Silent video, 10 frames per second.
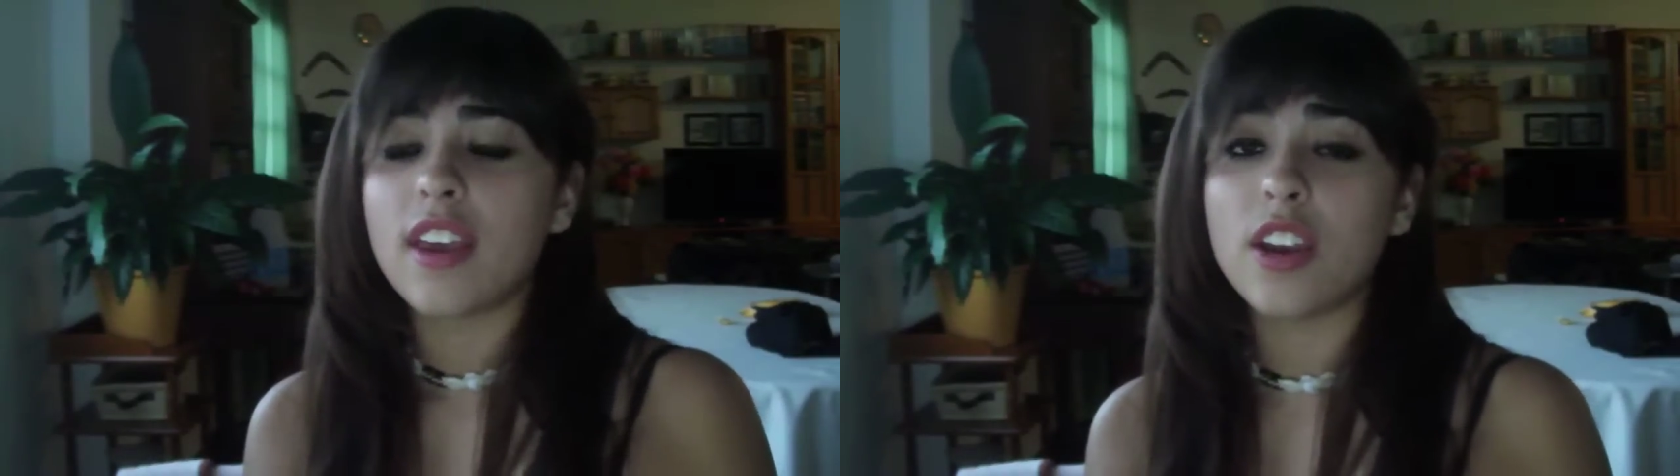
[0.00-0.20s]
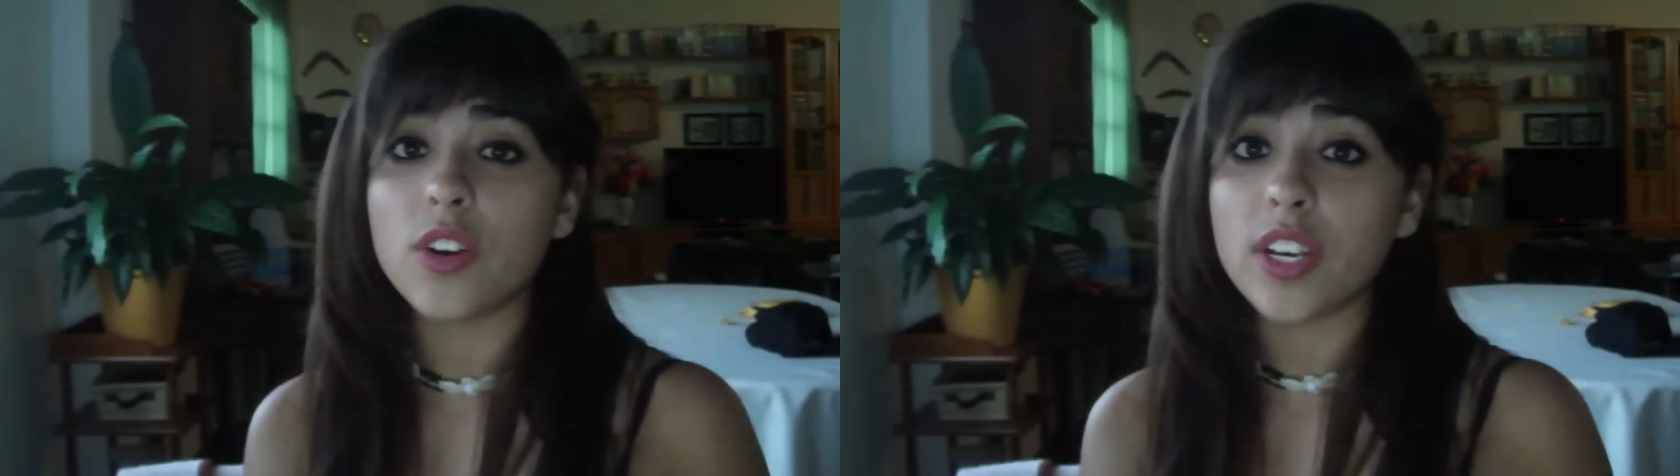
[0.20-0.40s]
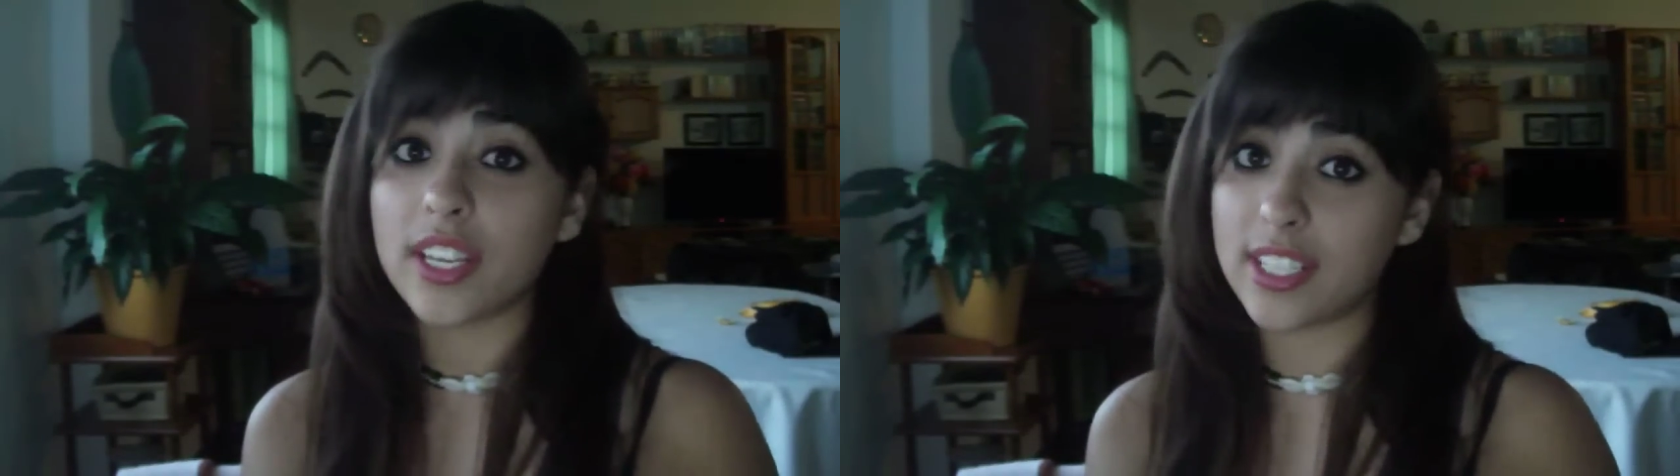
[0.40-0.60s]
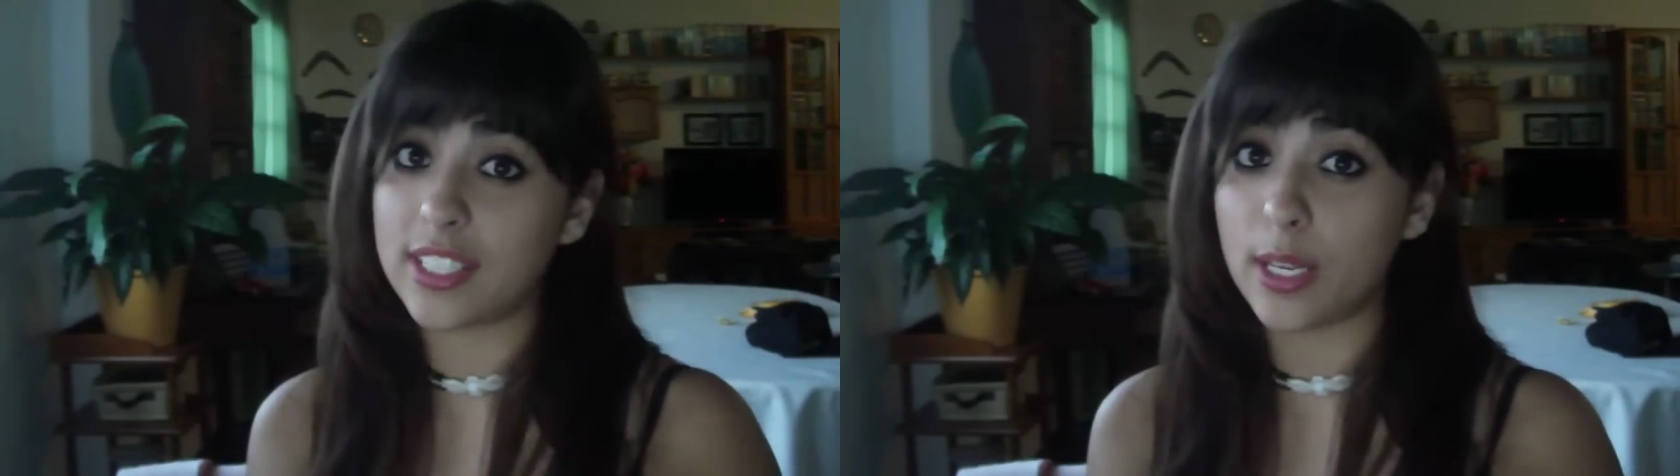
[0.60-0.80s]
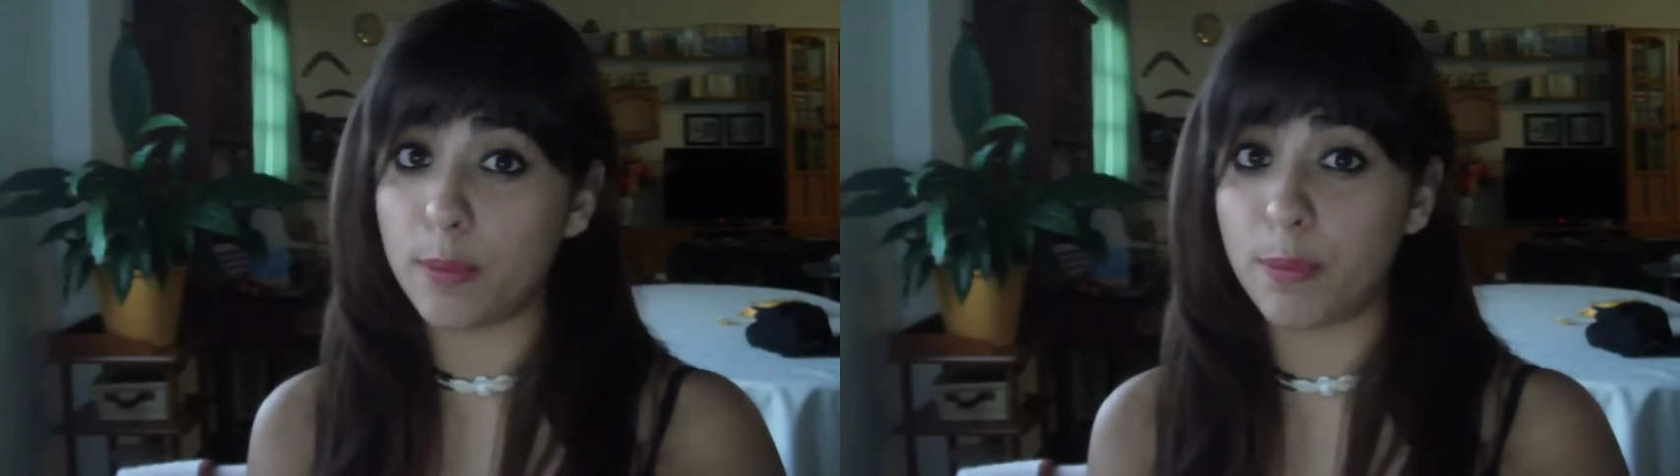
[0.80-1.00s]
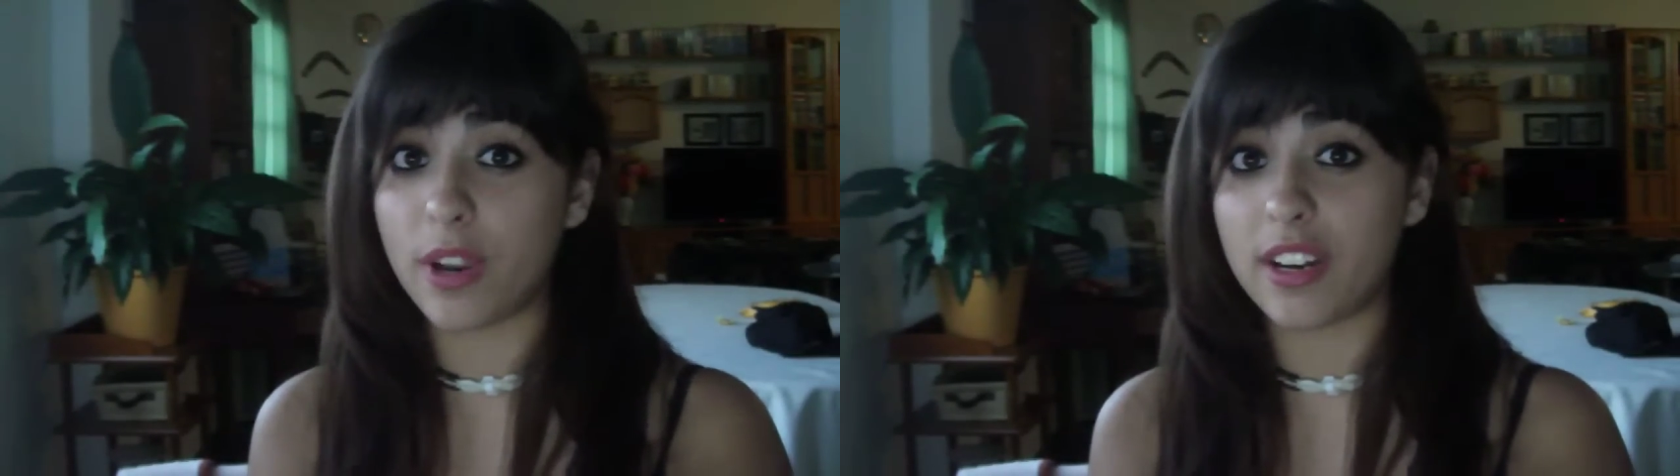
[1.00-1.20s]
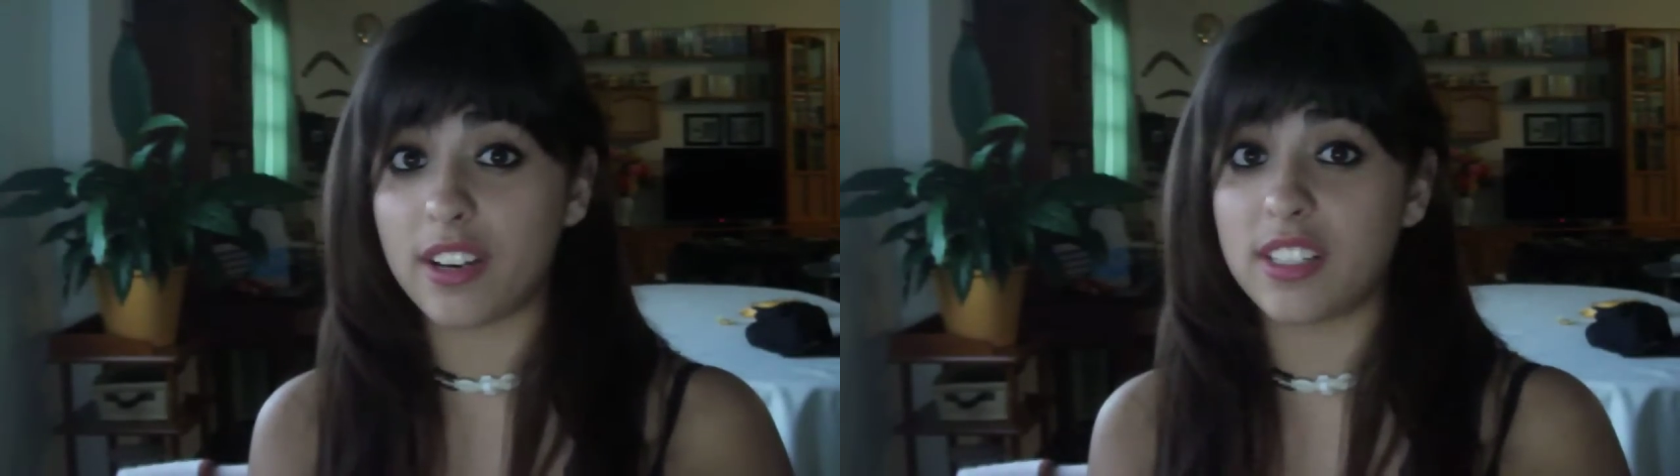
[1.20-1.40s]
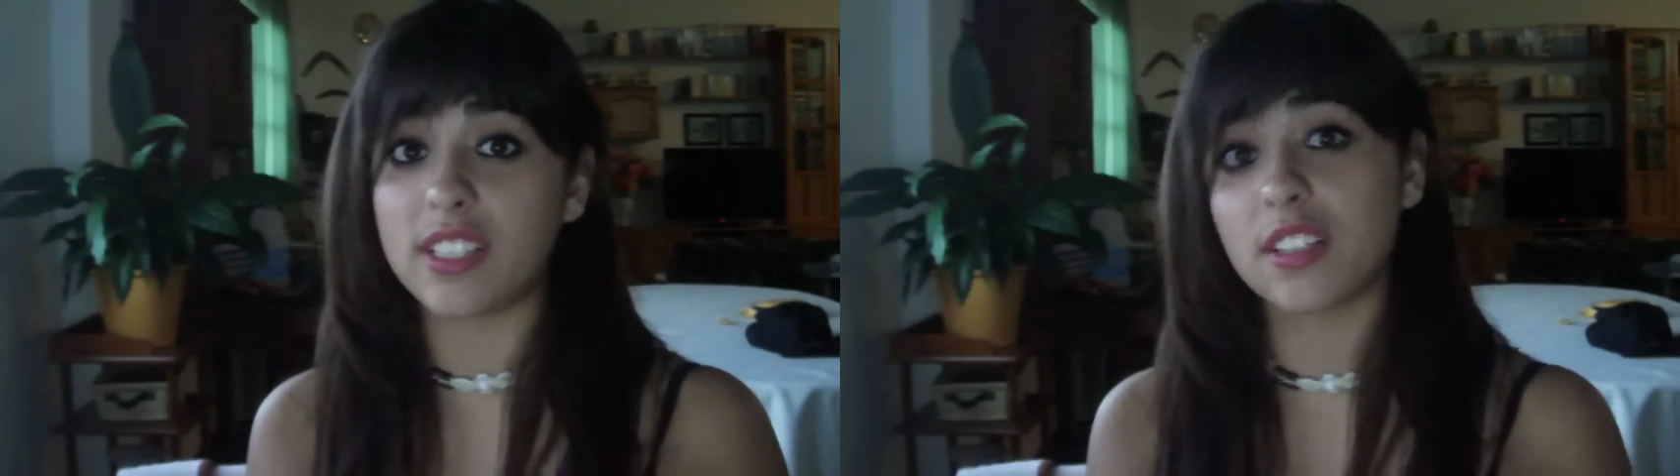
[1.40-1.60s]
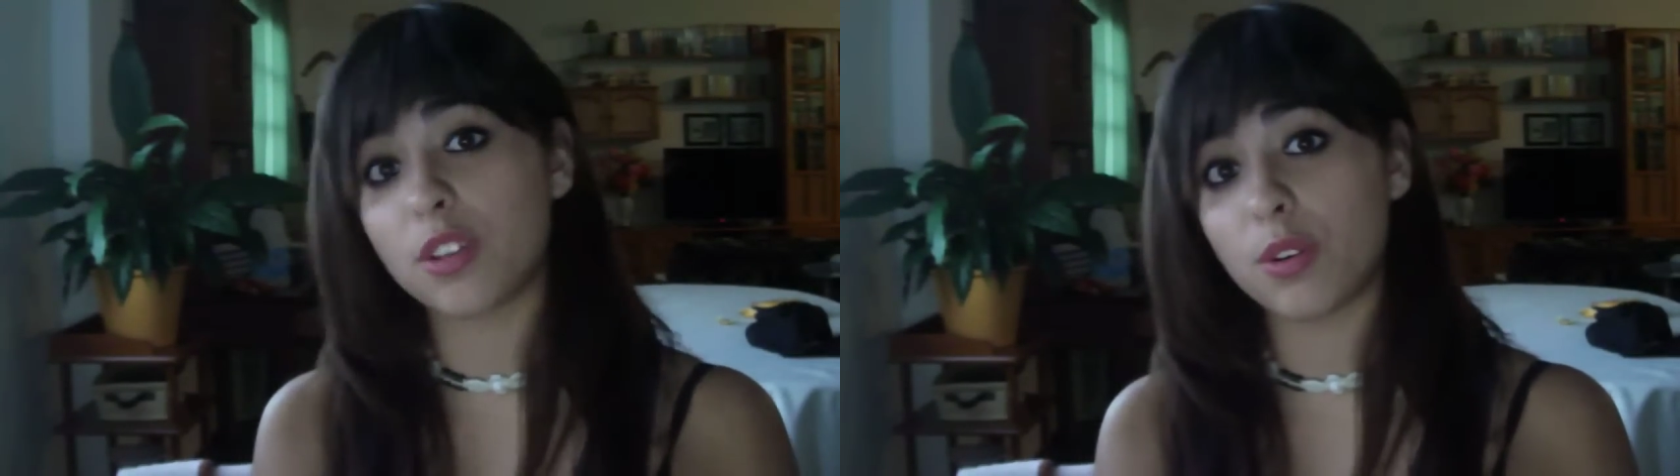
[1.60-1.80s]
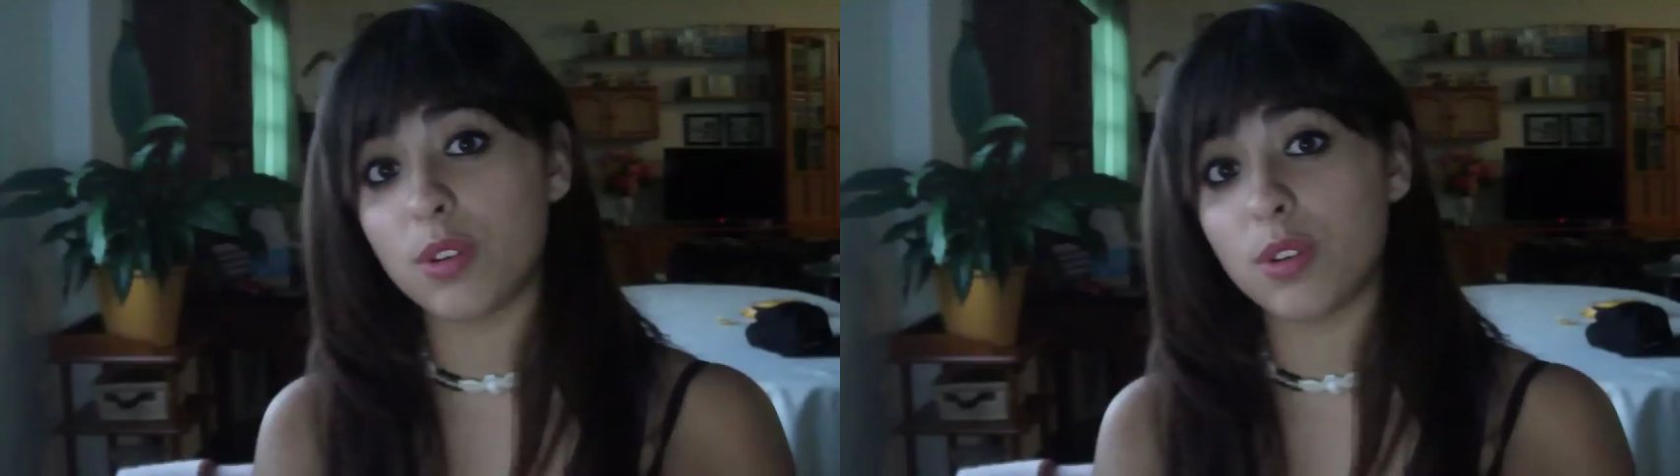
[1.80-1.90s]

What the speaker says: Here, it is celebrated in Santa